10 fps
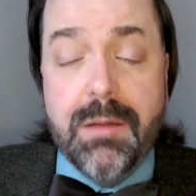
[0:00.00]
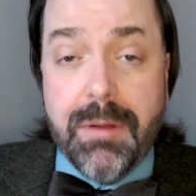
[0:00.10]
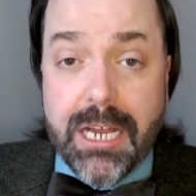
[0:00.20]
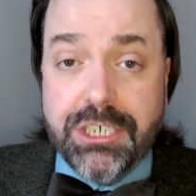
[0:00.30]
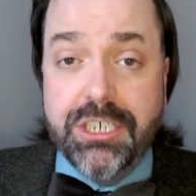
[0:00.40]

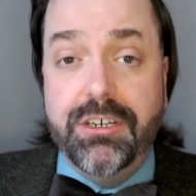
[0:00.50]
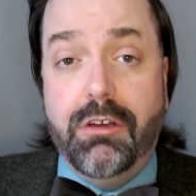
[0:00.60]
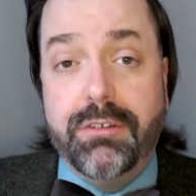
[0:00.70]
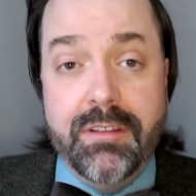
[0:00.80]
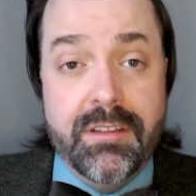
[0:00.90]
But I should
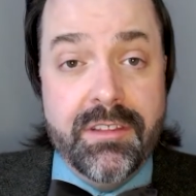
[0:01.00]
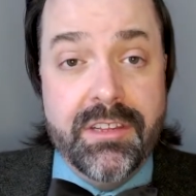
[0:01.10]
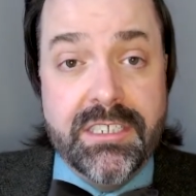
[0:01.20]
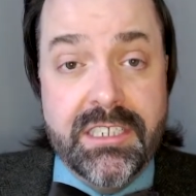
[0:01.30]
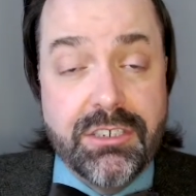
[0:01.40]
note,
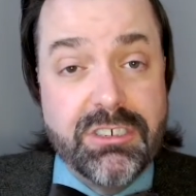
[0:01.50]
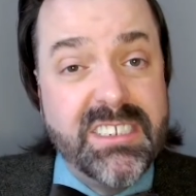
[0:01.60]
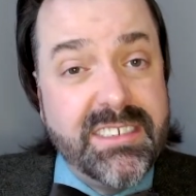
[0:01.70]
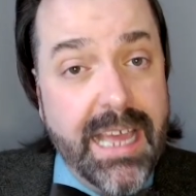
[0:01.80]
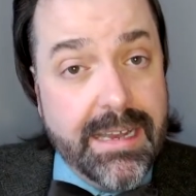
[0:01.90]
these are
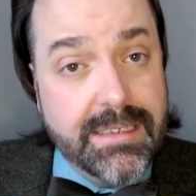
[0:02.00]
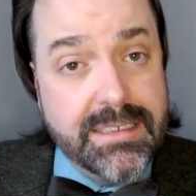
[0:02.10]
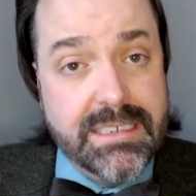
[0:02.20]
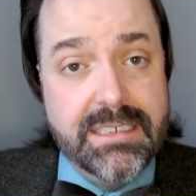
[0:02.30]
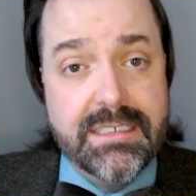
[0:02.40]
just
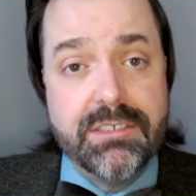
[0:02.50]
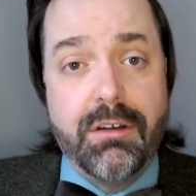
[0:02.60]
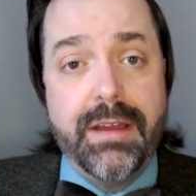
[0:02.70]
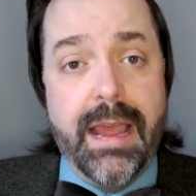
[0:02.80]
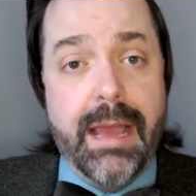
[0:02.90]
tendencies. These
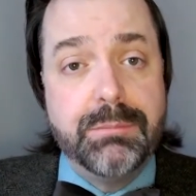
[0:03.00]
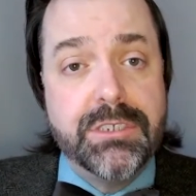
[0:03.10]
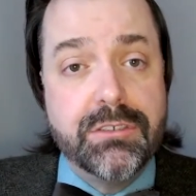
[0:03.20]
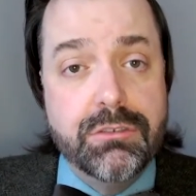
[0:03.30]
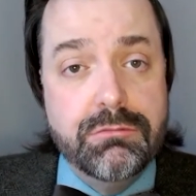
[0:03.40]
aren't
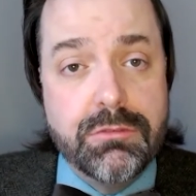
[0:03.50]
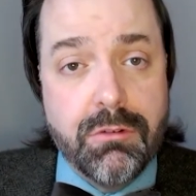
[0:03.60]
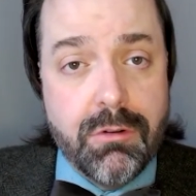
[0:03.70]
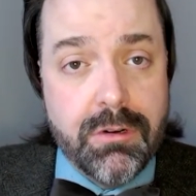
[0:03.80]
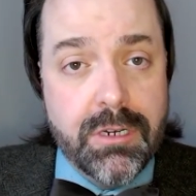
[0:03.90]
absolute
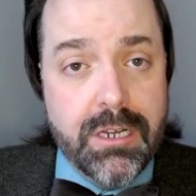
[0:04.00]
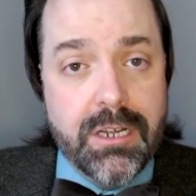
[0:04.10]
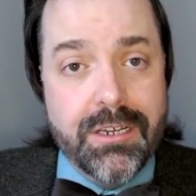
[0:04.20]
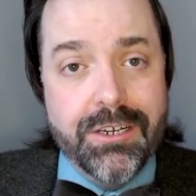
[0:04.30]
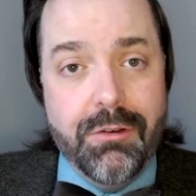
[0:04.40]
or,
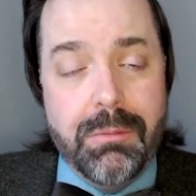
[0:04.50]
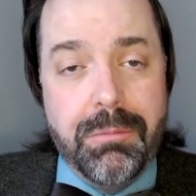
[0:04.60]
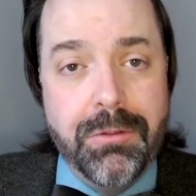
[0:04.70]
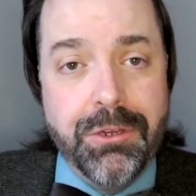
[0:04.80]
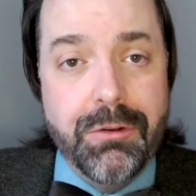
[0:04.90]

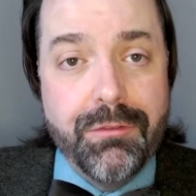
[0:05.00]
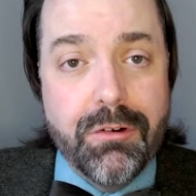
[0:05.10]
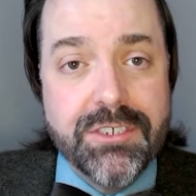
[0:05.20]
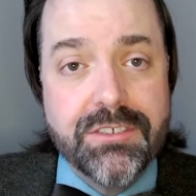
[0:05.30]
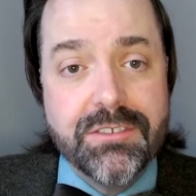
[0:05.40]

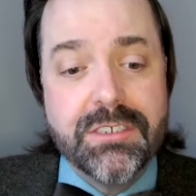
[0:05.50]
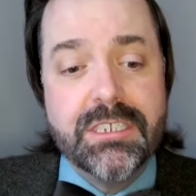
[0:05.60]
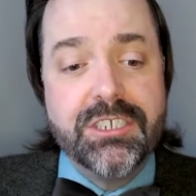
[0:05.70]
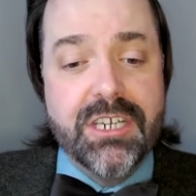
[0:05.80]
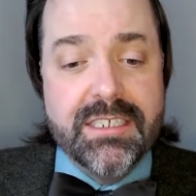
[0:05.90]
universals.
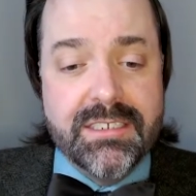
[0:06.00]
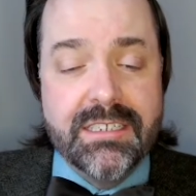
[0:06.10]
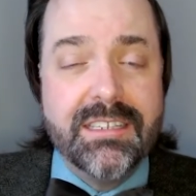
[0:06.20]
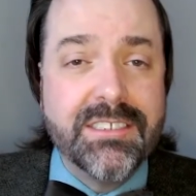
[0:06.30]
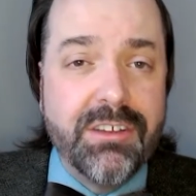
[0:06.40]
It's just
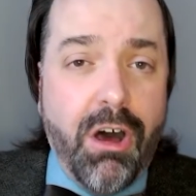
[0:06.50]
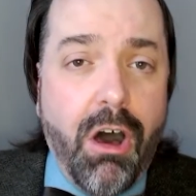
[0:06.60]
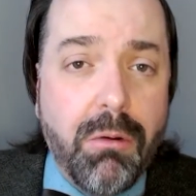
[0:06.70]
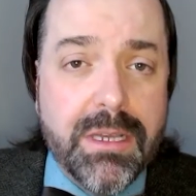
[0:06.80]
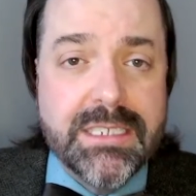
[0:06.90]
that doesn't
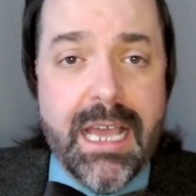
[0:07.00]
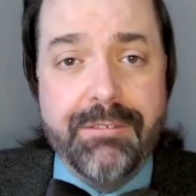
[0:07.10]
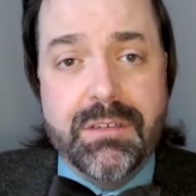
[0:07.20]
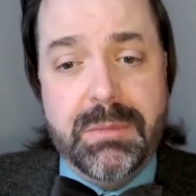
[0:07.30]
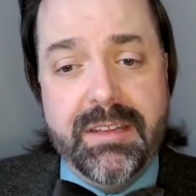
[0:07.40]
always
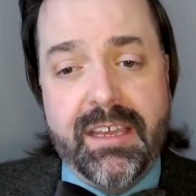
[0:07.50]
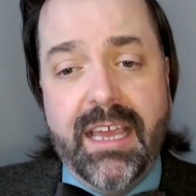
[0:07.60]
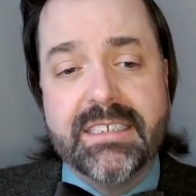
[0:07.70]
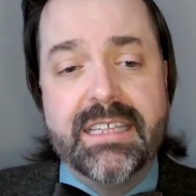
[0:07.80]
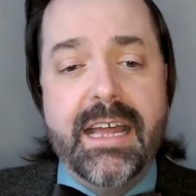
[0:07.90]
have to be the
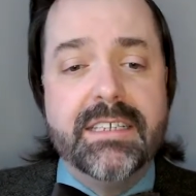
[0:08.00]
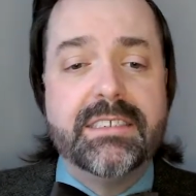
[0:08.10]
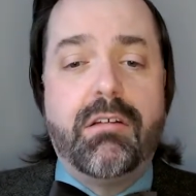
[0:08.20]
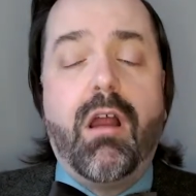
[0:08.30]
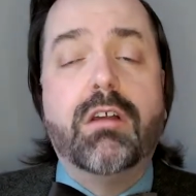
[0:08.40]
case. That is,
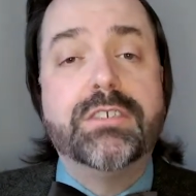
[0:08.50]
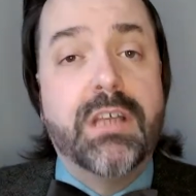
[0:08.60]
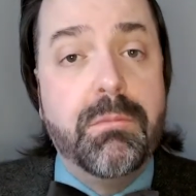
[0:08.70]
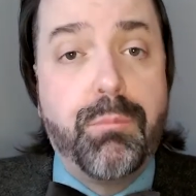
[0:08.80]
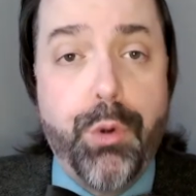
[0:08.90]
there are
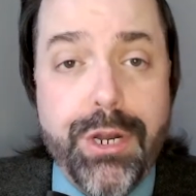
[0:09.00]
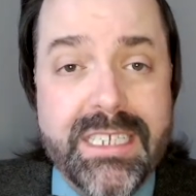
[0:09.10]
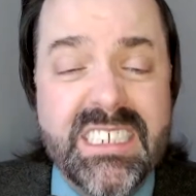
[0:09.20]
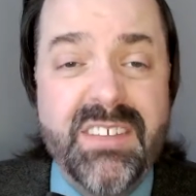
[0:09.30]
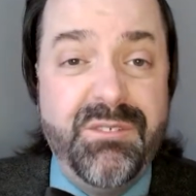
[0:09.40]
some pretty
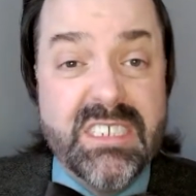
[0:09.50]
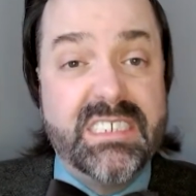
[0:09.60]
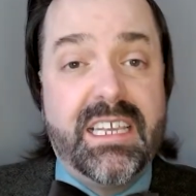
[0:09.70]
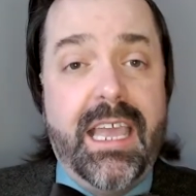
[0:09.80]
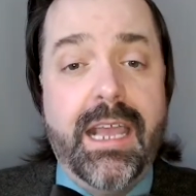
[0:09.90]

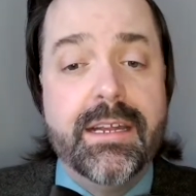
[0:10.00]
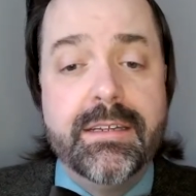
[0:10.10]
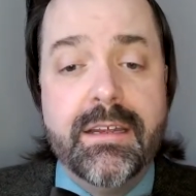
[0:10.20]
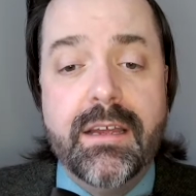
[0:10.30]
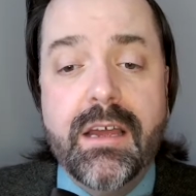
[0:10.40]

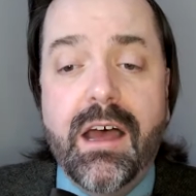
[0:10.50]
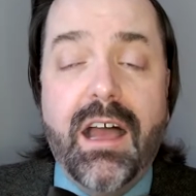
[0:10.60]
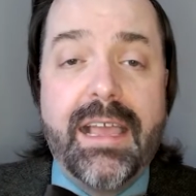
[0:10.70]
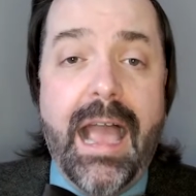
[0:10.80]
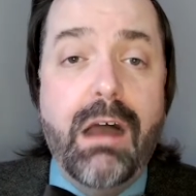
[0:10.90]
sophisticated
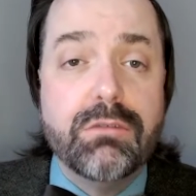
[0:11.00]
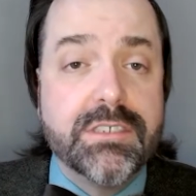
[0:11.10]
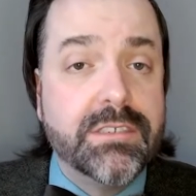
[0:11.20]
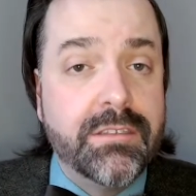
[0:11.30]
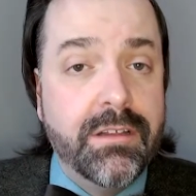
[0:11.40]

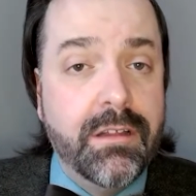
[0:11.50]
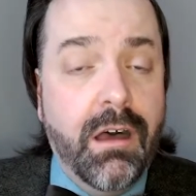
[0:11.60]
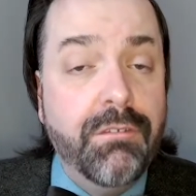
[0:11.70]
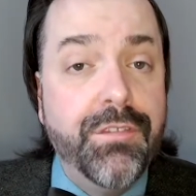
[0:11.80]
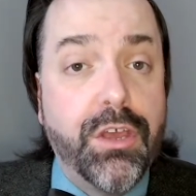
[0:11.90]
accounts
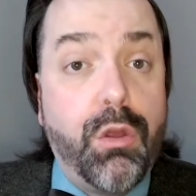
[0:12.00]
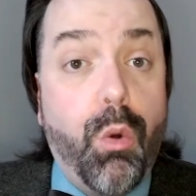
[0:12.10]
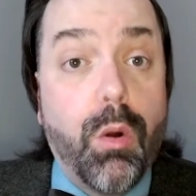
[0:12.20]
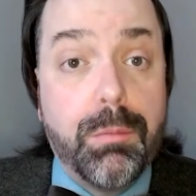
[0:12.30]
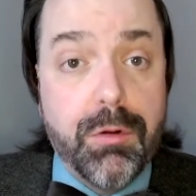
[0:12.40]
of the
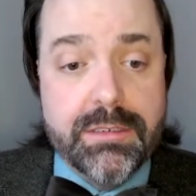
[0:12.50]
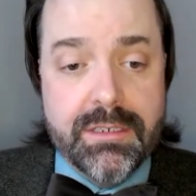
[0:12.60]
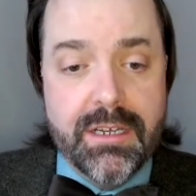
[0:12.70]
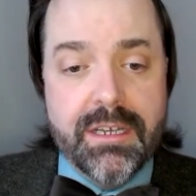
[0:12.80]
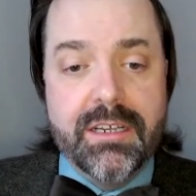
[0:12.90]
corporate
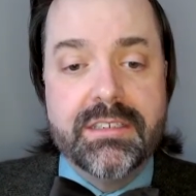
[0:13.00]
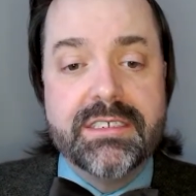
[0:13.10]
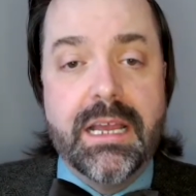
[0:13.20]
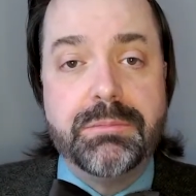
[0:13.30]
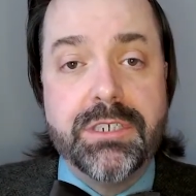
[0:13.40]

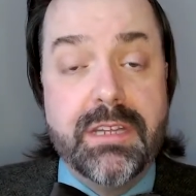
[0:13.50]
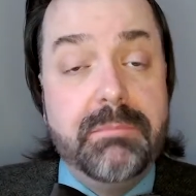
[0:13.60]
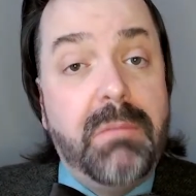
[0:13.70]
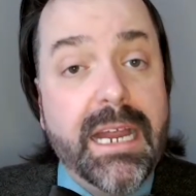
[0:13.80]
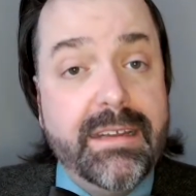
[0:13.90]
conception
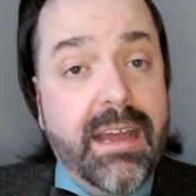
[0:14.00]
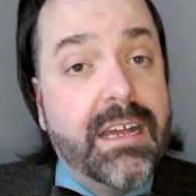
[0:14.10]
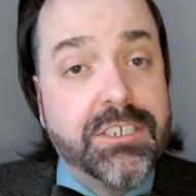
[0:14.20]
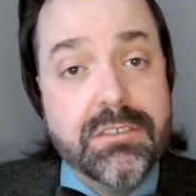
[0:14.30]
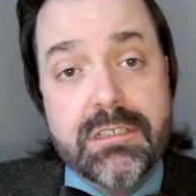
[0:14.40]
that might
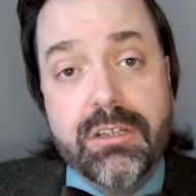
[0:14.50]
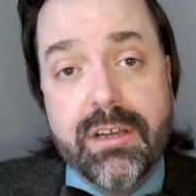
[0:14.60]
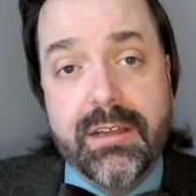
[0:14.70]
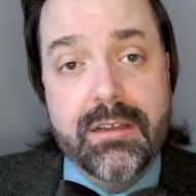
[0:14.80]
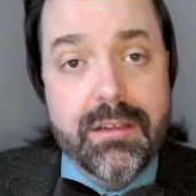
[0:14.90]
actually
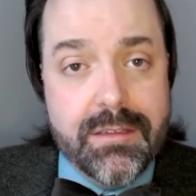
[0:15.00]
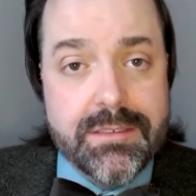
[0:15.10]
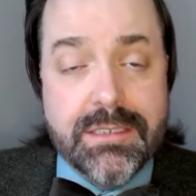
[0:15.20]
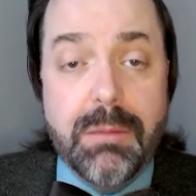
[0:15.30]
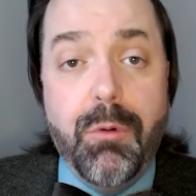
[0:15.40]
look
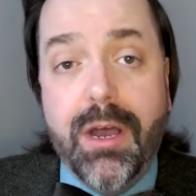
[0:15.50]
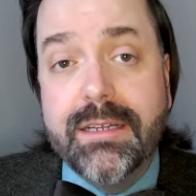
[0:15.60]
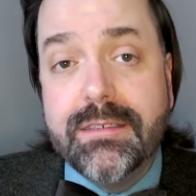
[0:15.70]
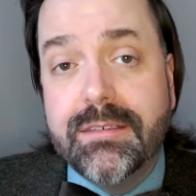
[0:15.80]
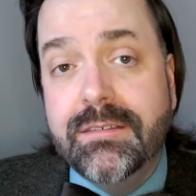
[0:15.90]

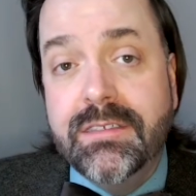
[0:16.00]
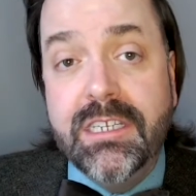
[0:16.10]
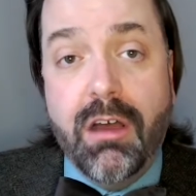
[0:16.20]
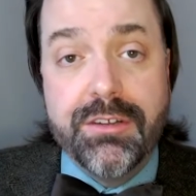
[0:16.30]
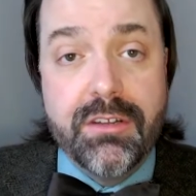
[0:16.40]
somewhat
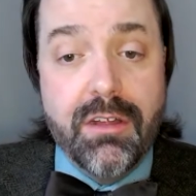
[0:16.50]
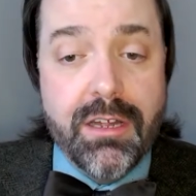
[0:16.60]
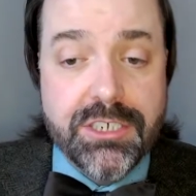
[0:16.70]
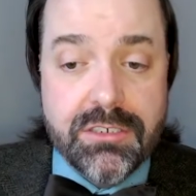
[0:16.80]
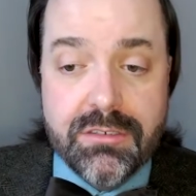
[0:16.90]

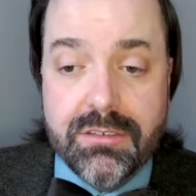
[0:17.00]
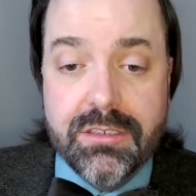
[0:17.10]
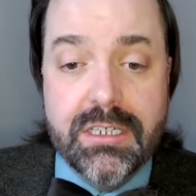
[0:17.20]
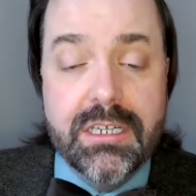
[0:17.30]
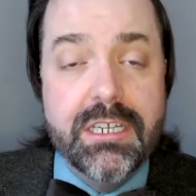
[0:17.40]
deontological,
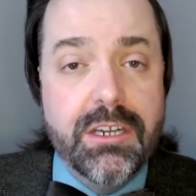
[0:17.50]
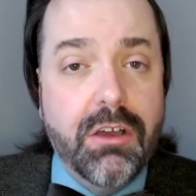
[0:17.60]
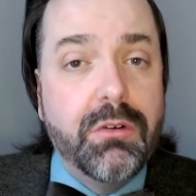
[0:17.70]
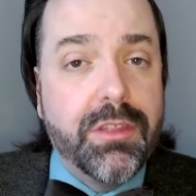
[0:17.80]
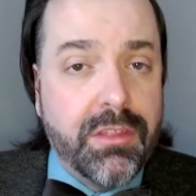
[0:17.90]

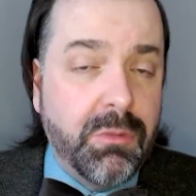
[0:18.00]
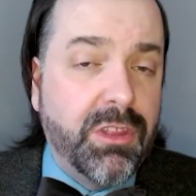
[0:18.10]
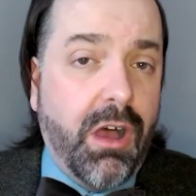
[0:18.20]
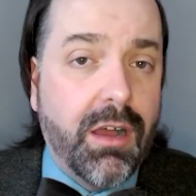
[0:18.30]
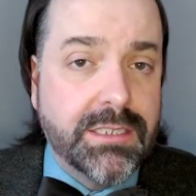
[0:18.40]
with
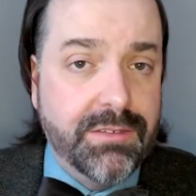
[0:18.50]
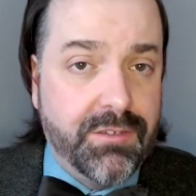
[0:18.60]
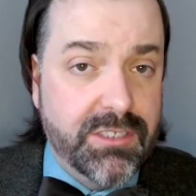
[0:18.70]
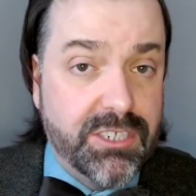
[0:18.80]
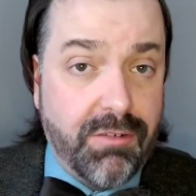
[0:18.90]
talks of
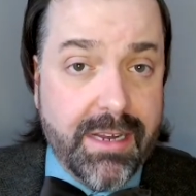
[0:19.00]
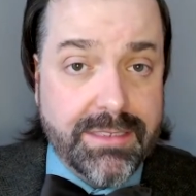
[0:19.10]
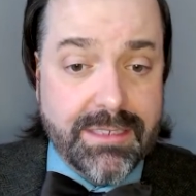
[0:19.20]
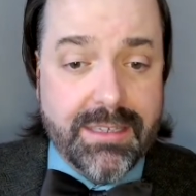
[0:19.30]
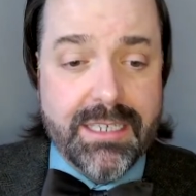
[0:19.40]

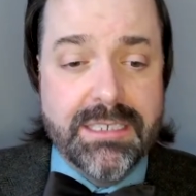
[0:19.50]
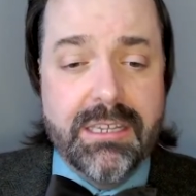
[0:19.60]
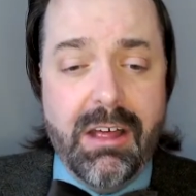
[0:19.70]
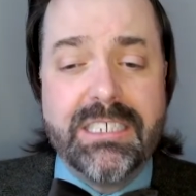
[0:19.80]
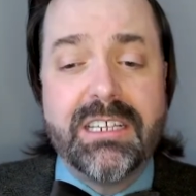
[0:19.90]
constraints and things.
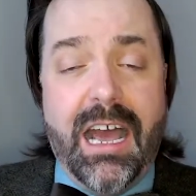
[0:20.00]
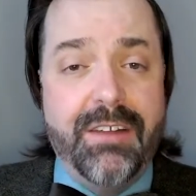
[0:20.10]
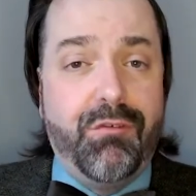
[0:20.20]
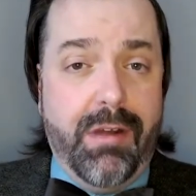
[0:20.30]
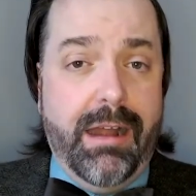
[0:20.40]
That's kind
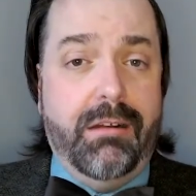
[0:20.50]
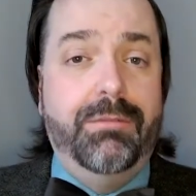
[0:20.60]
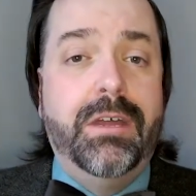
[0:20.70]
of rare.